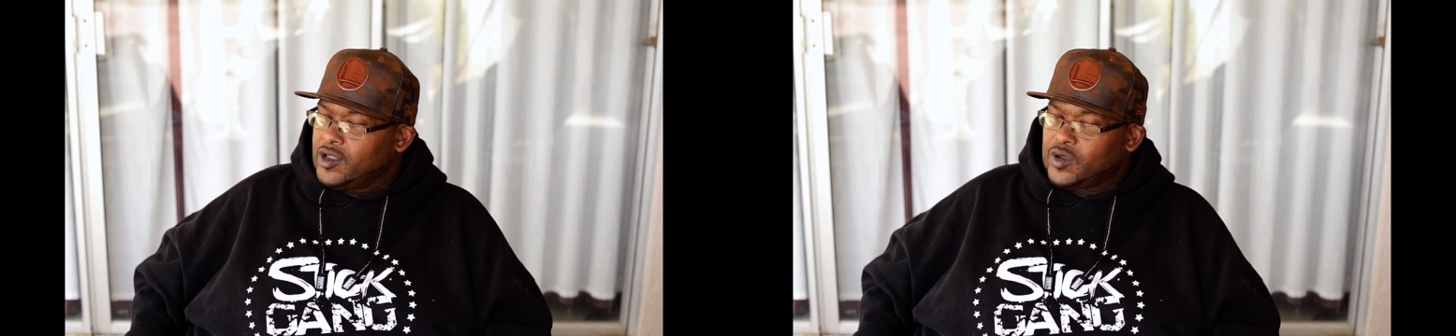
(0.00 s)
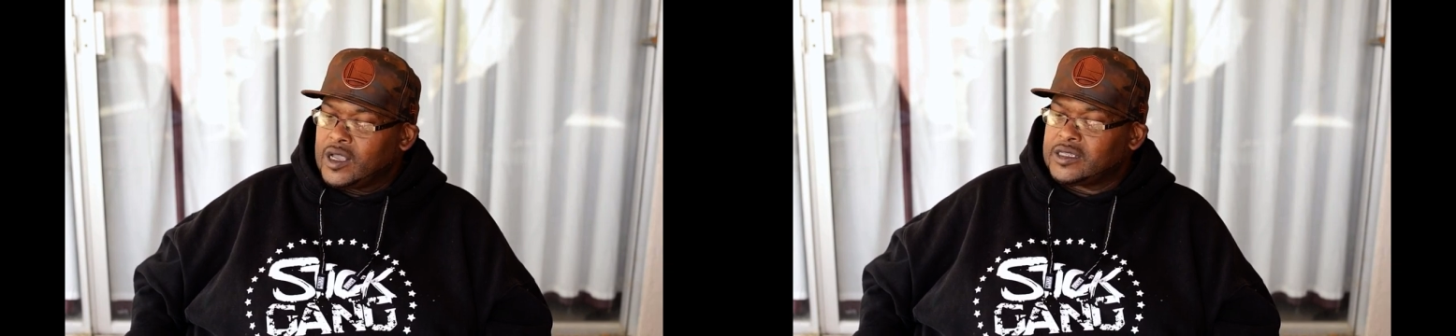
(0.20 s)

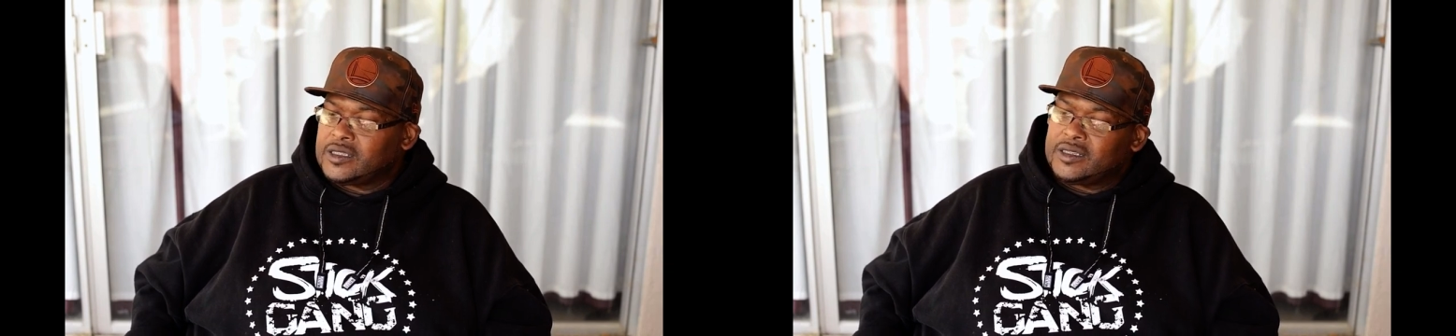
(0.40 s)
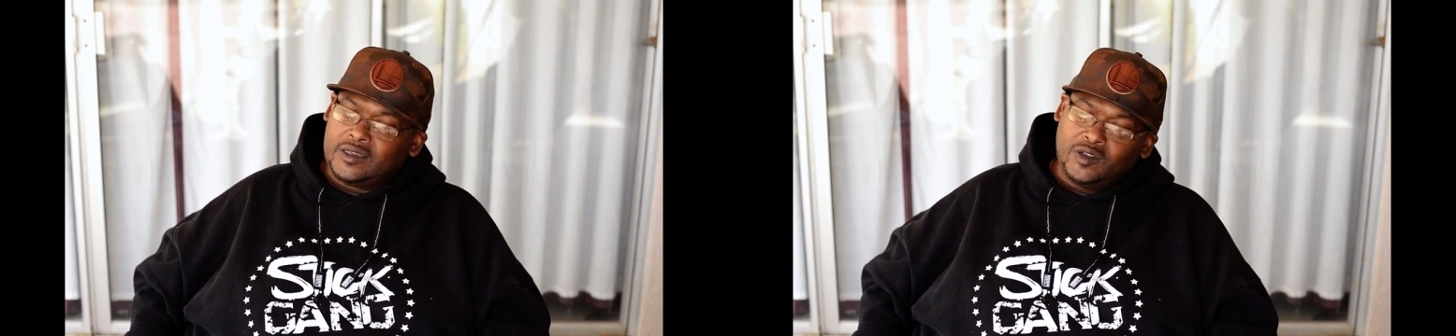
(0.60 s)
So I
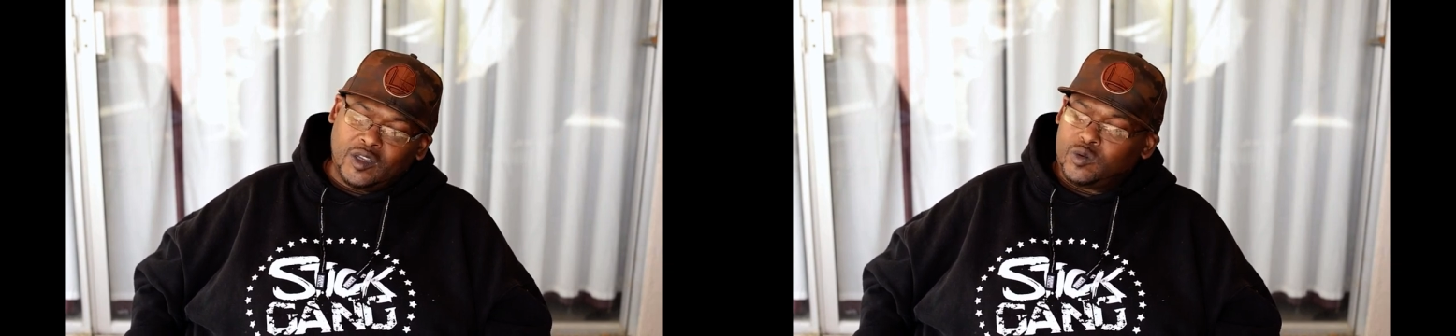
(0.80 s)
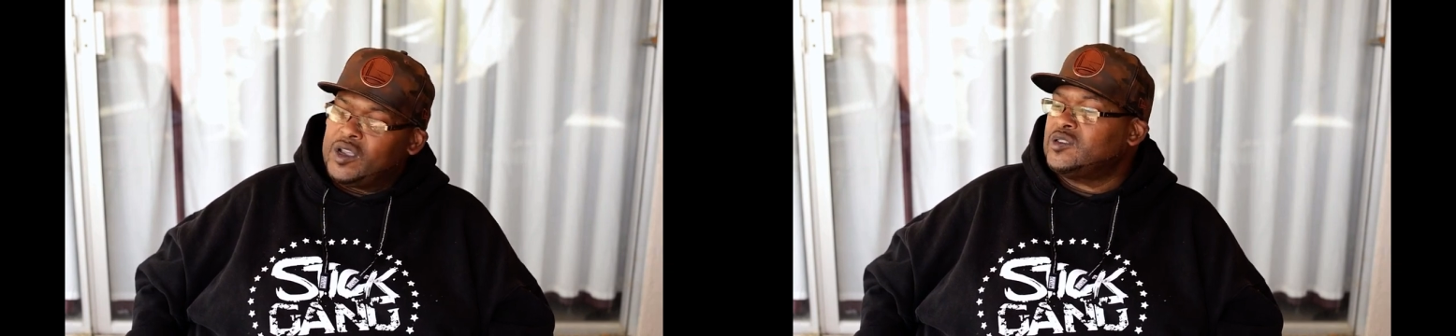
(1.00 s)
said, you know,
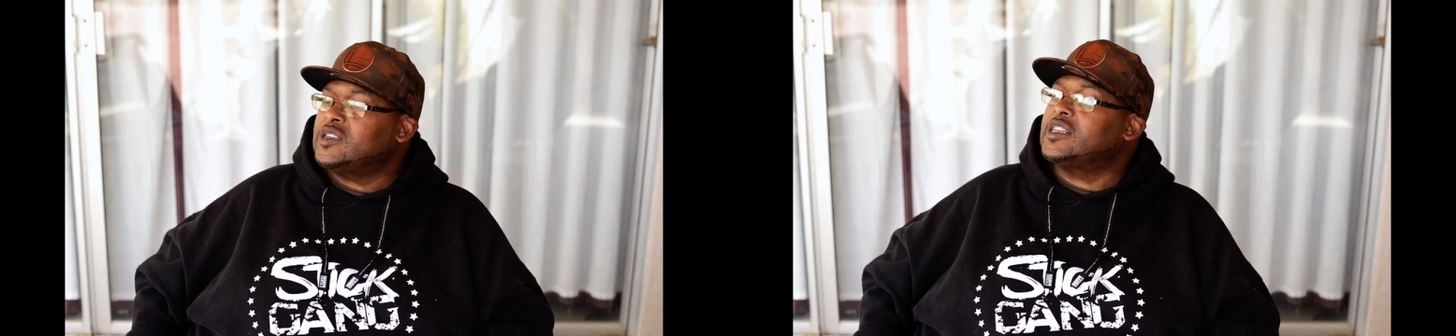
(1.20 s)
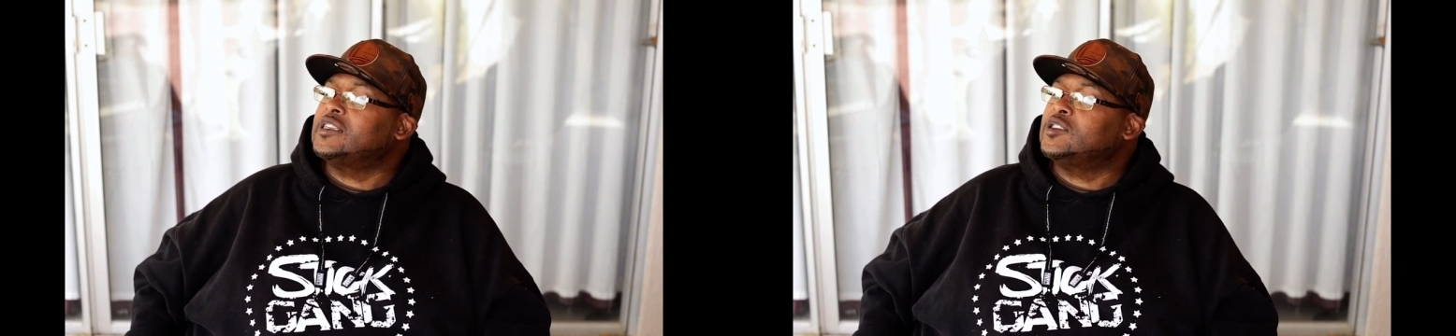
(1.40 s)
that's why he was, I
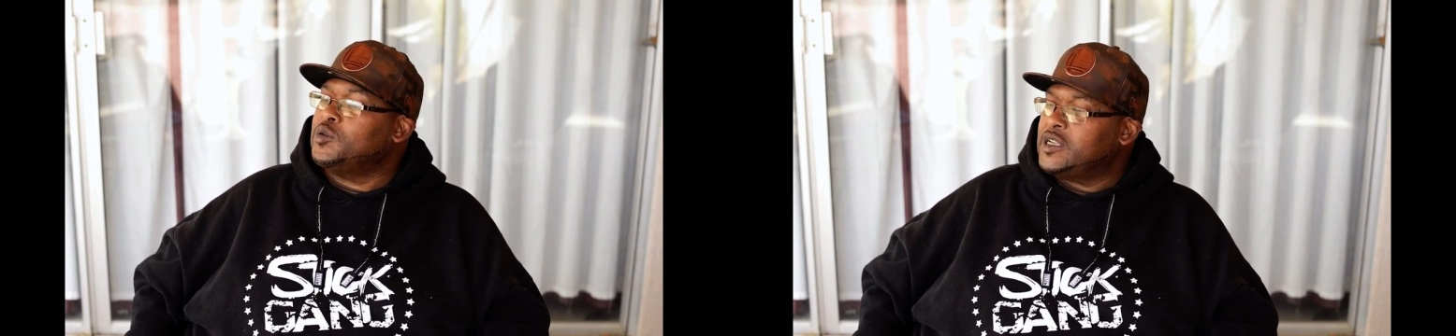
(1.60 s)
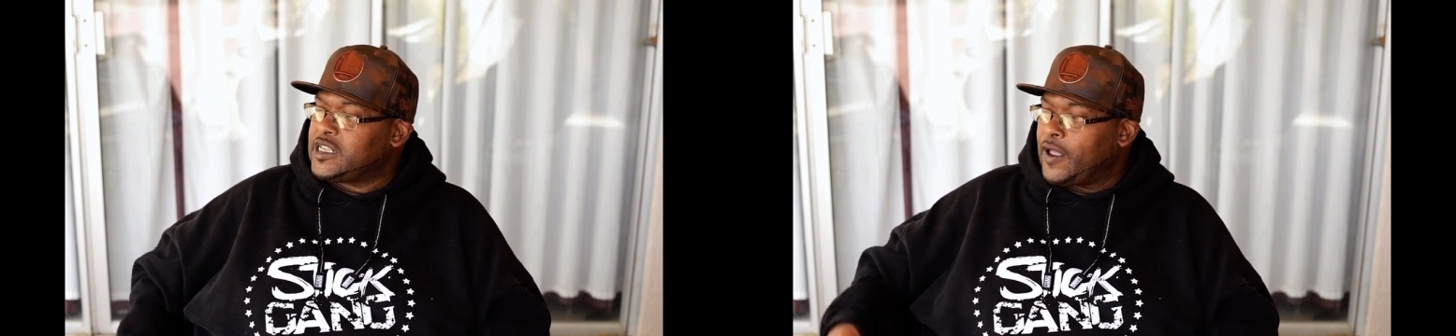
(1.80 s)
said, let's do
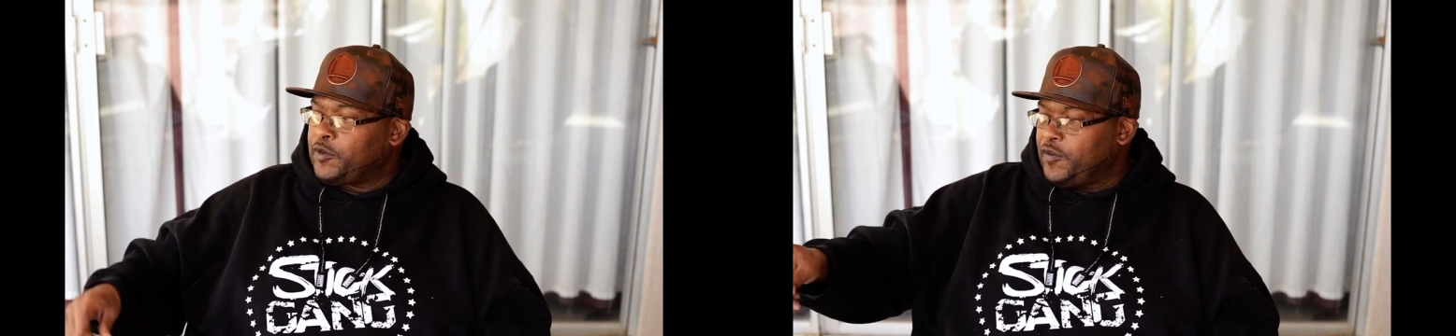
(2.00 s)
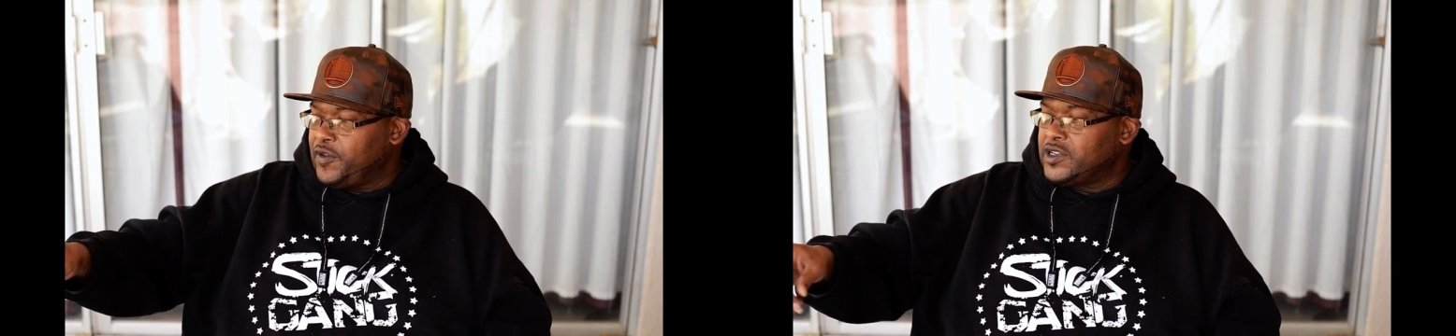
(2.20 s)
this after
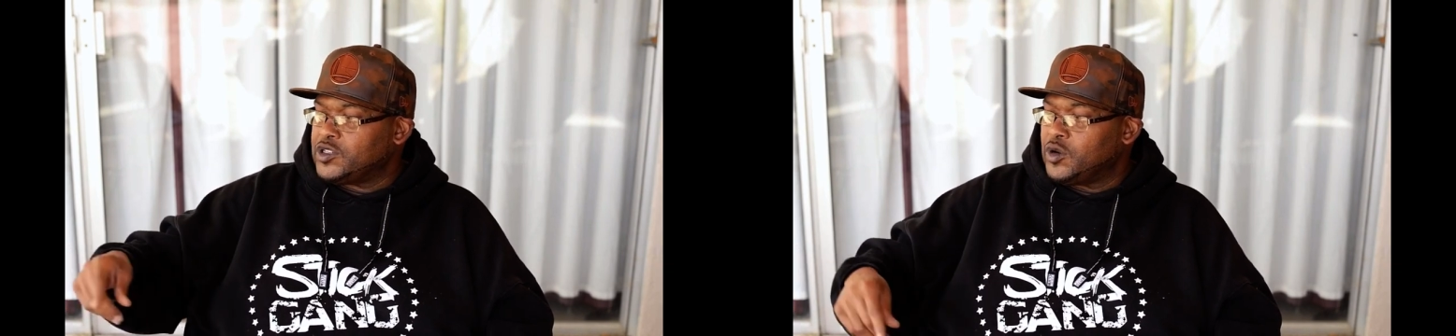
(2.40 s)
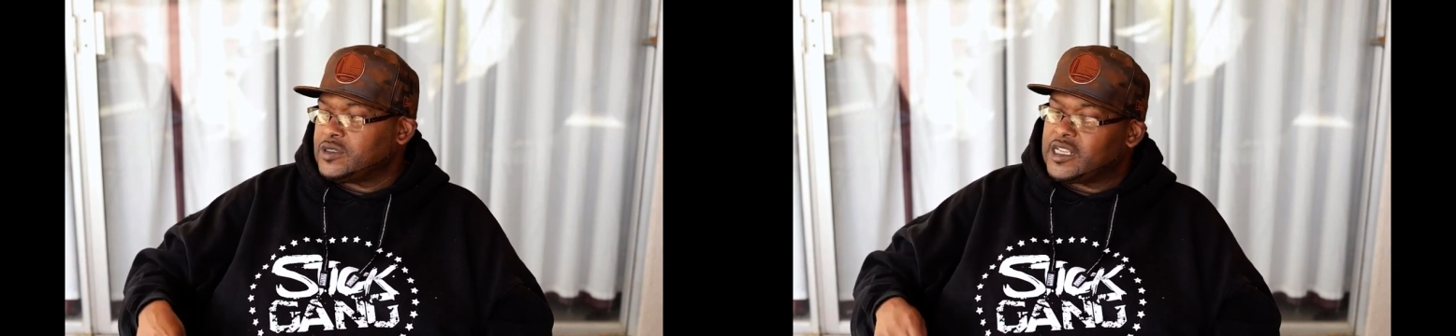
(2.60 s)
you finish
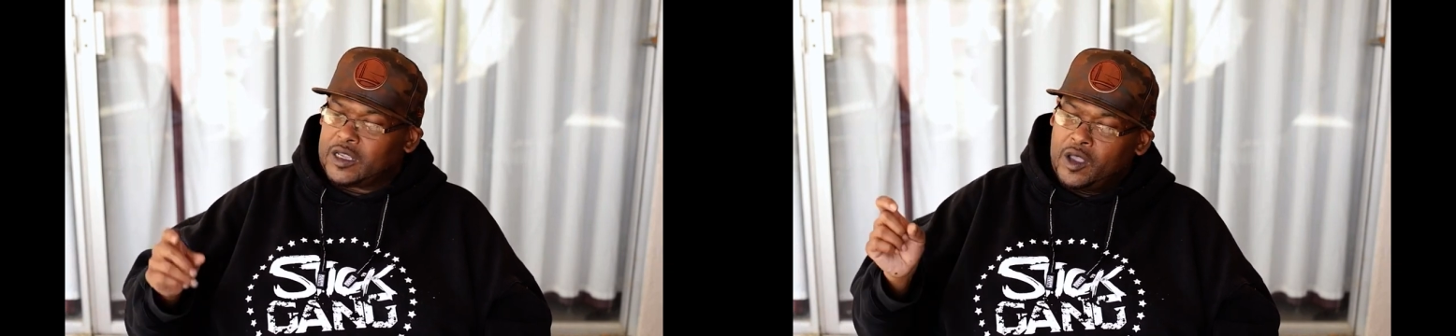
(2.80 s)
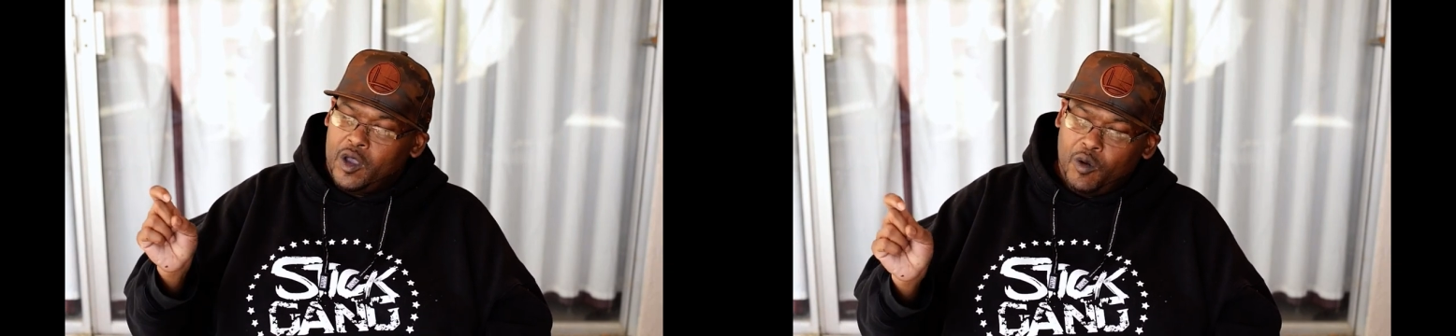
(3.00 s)
yours. I said,
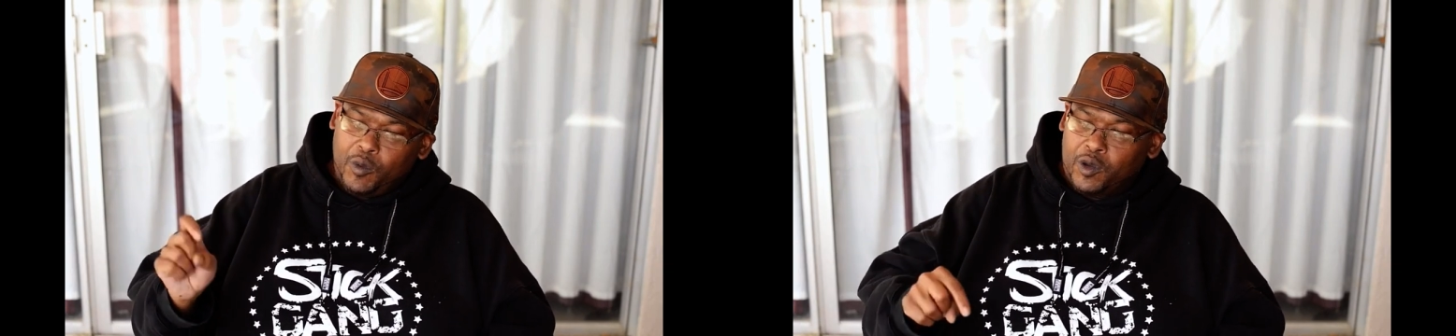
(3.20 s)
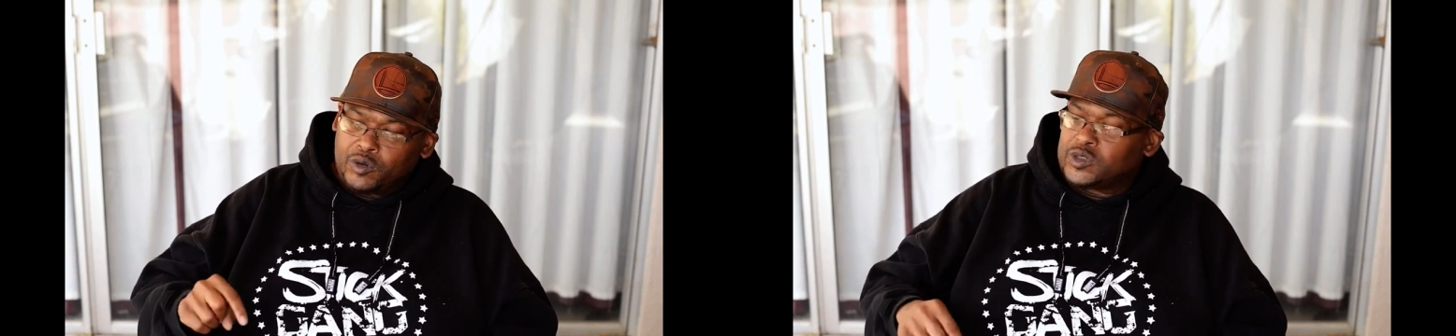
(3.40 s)
we're
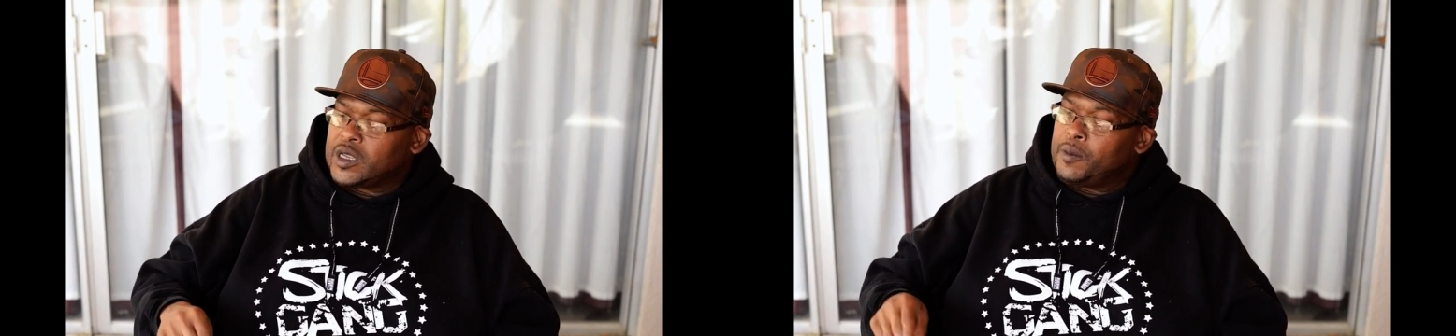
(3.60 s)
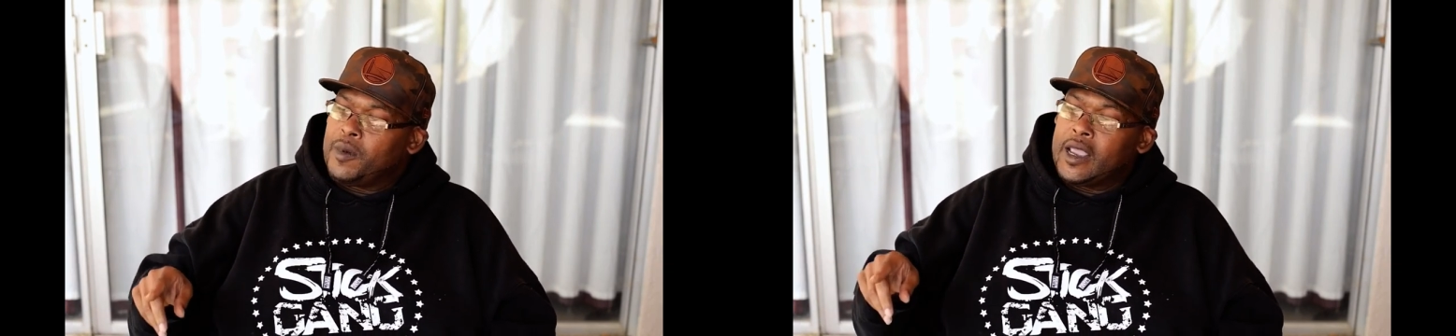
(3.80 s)
gonna do something.